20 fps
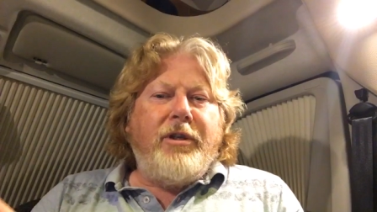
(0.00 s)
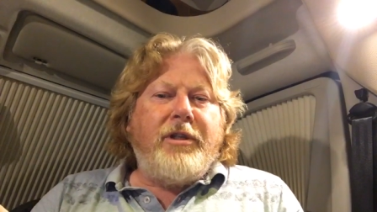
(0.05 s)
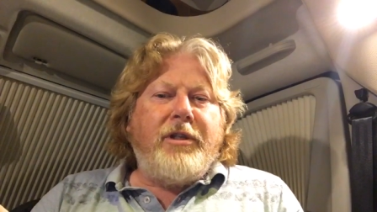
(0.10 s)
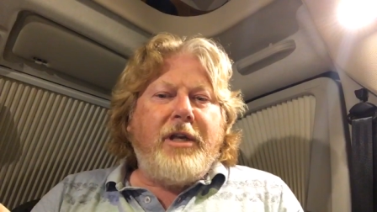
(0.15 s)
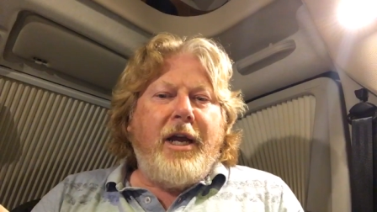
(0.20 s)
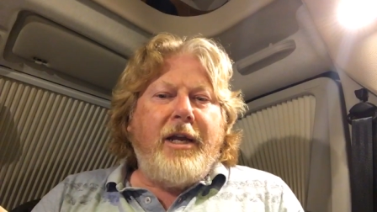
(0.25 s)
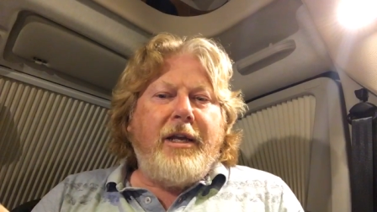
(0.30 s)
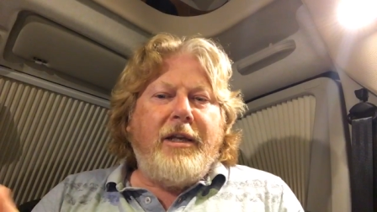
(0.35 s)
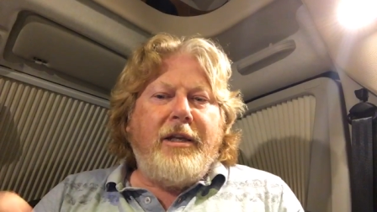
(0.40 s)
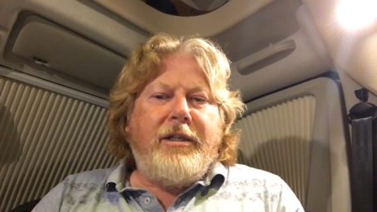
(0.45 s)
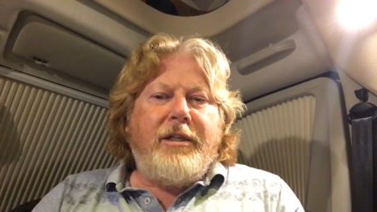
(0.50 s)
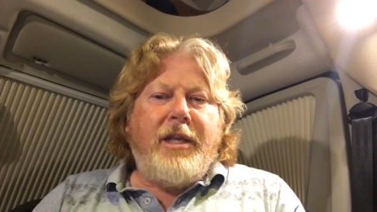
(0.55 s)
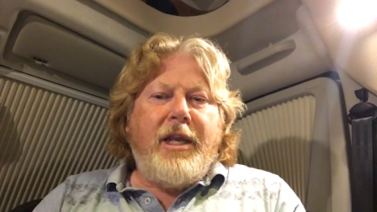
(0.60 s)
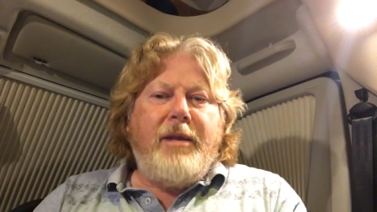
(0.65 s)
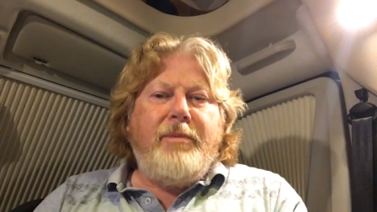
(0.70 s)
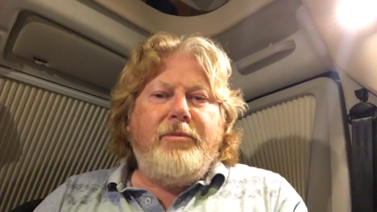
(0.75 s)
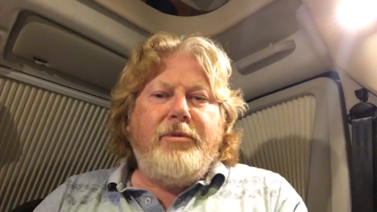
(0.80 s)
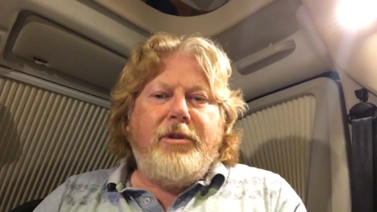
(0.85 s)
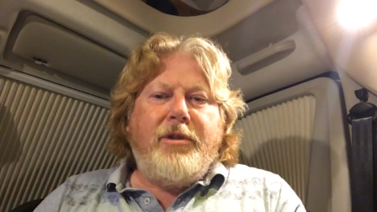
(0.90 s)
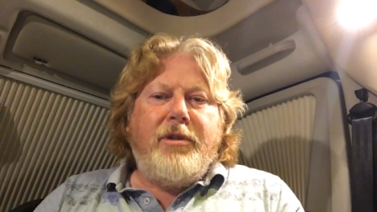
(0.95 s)
saying it
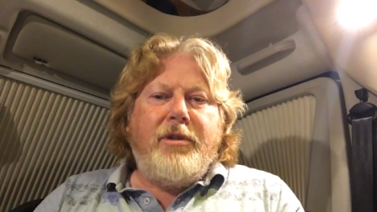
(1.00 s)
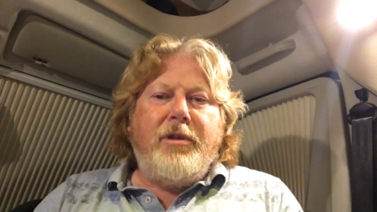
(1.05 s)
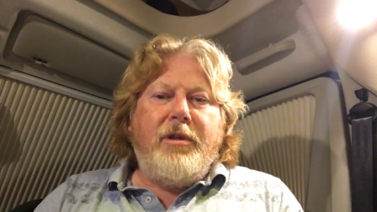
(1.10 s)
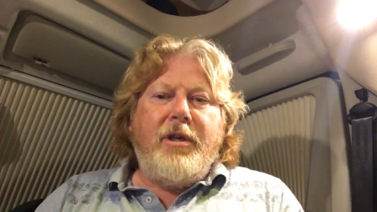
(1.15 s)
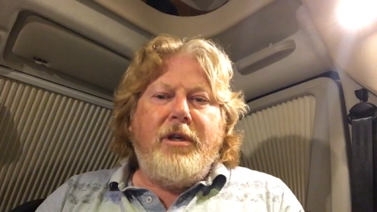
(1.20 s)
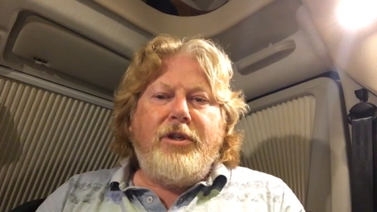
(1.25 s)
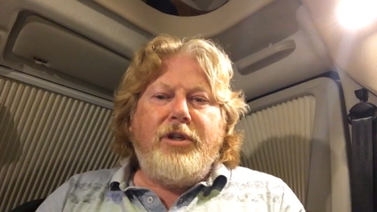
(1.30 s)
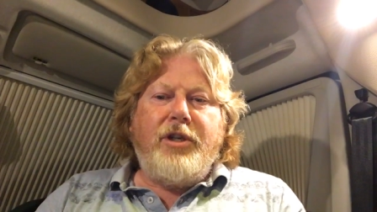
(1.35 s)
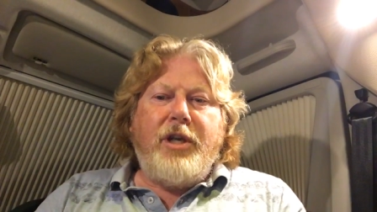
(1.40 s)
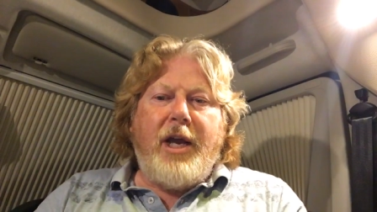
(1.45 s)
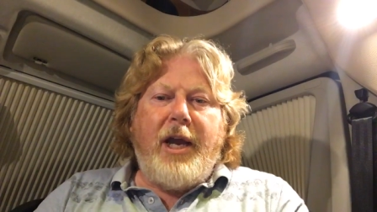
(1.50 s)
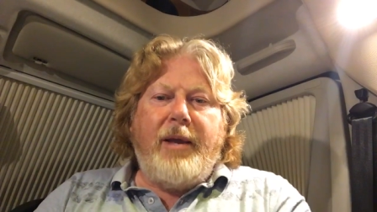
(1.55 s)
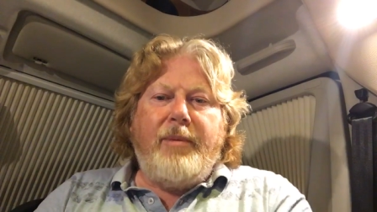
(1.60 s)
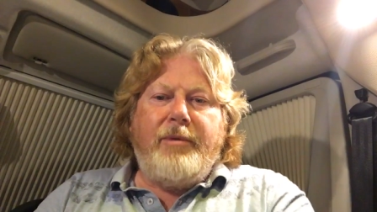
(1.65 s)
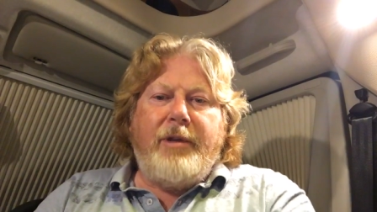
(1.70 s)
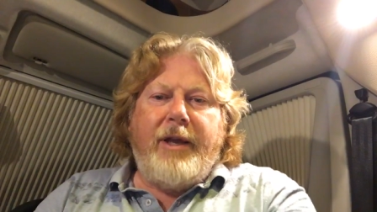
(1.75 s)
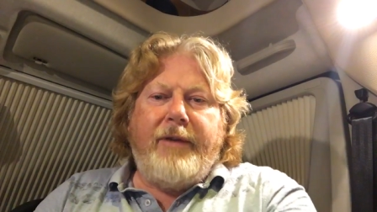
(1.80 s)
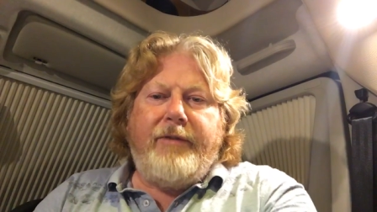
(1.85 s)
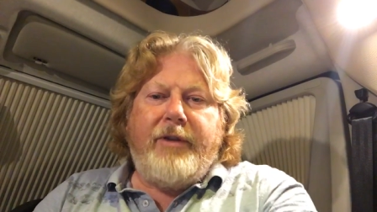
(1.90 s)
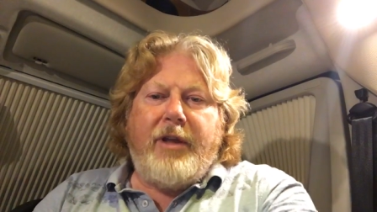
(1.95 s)
seems a shame
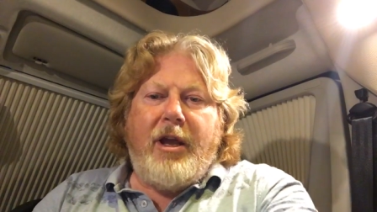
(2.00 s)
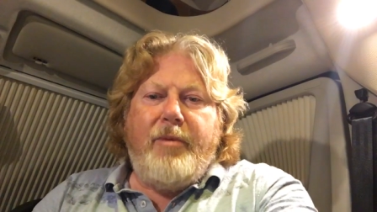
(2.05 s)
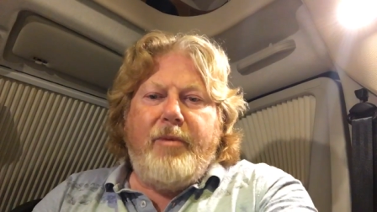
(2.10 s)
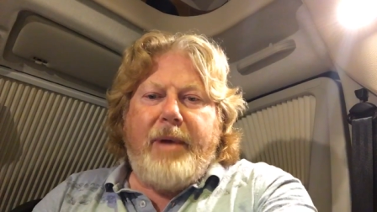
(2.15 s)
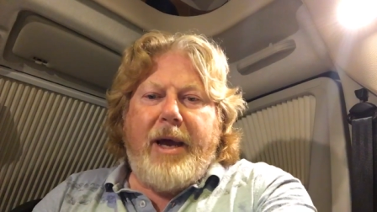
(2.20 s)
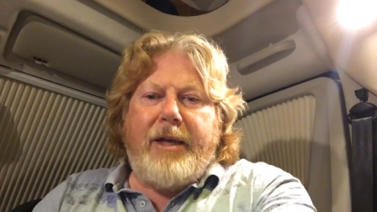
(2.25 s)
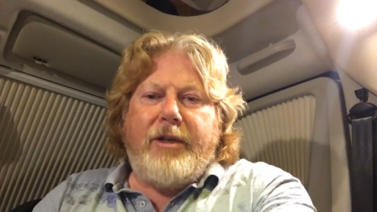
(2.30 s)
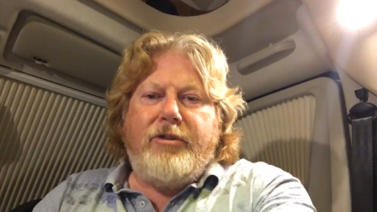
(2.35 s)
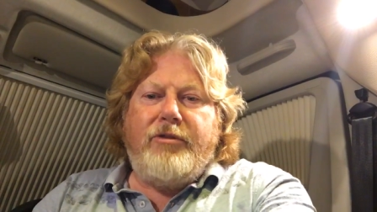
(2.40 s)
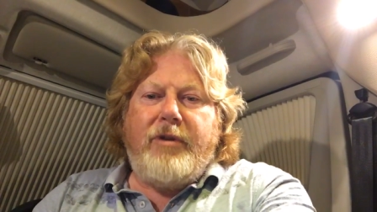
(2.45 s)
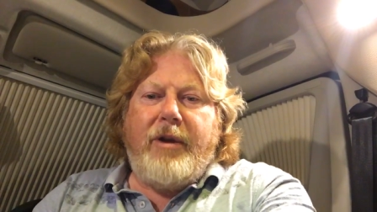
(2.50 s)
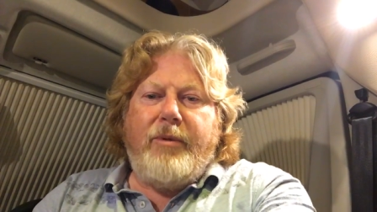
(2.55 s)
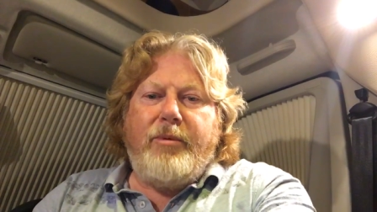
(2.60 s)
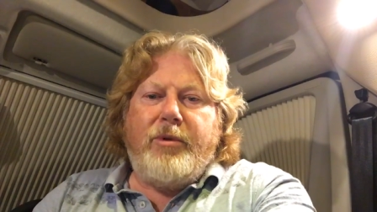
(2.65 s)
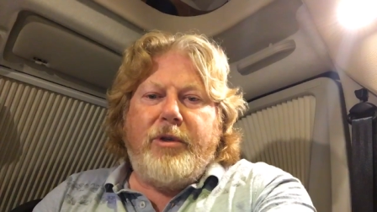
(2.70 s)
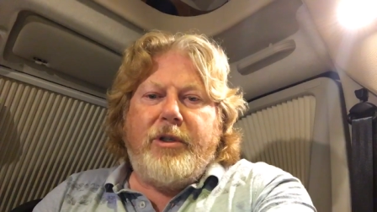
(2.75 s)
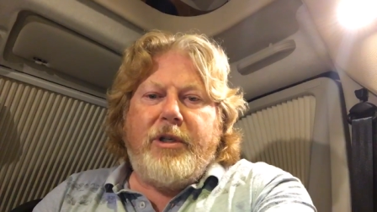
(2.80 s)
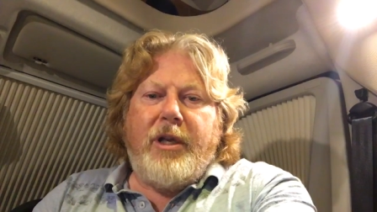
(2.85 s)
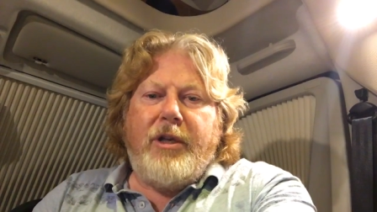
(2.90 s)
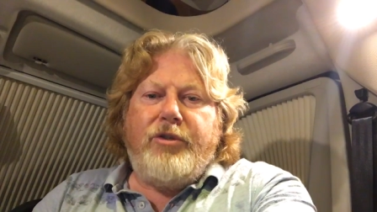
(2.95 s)
to have to go back to trouble
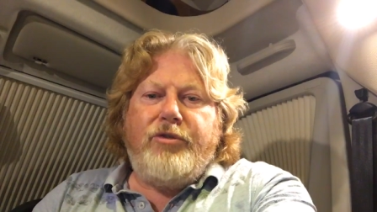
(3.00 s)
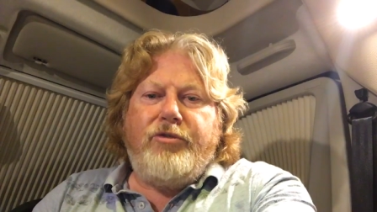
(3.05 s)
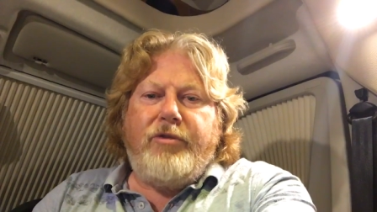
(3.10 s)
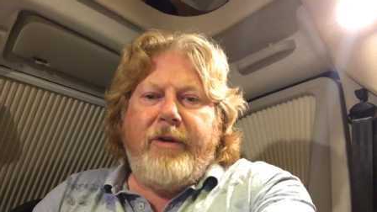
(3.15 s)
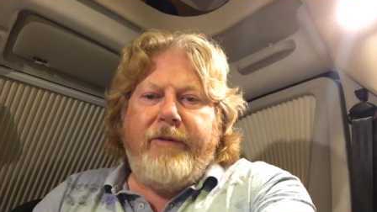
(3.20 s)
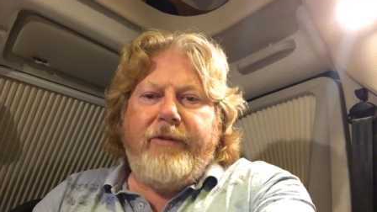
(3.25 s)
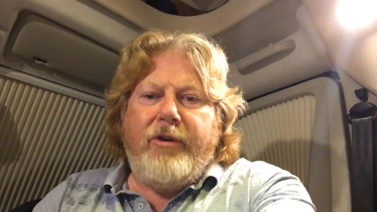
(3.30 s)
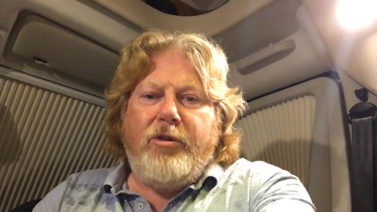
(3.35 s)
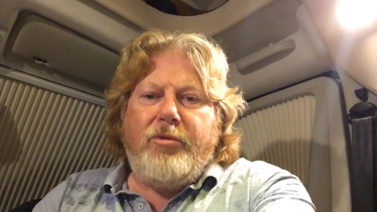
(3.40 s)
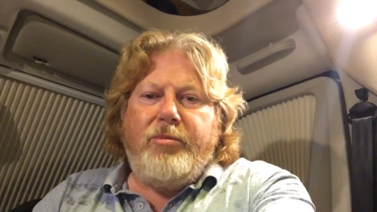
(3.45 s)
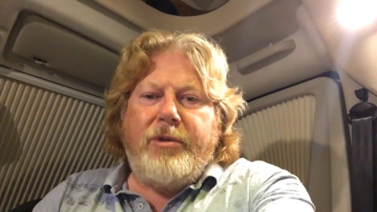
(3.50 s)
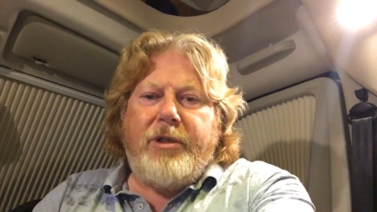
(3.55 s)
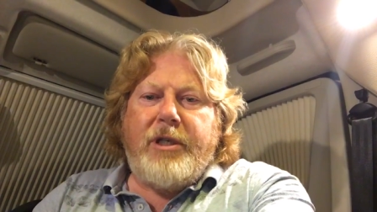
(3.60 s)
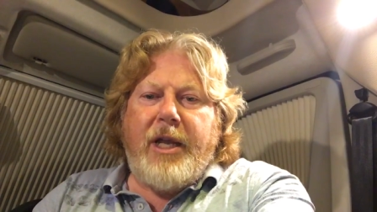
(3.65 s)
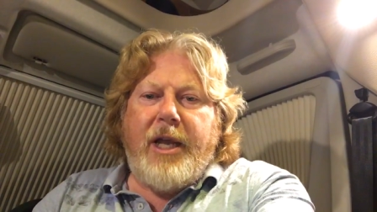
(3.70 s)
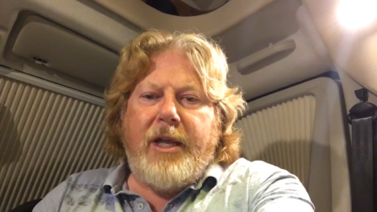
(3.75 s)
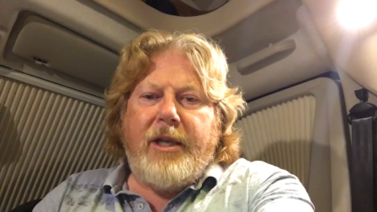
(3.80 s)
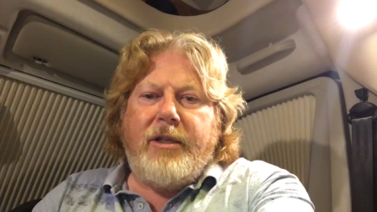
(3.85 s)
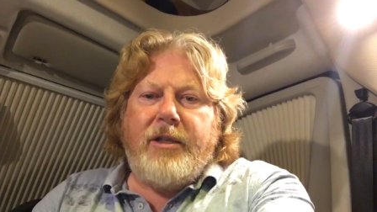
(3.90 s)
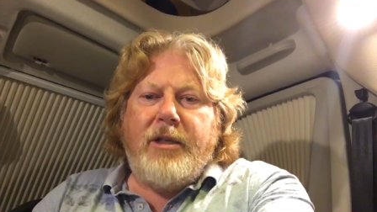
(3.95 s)
with such trivial
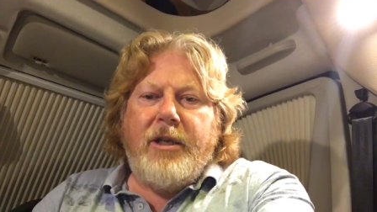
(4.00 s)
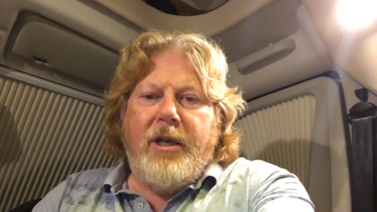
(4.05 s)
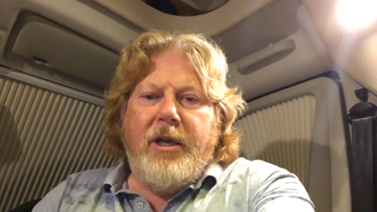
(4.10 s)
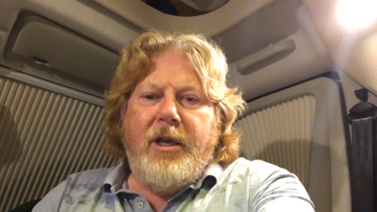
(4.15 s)
mistakes.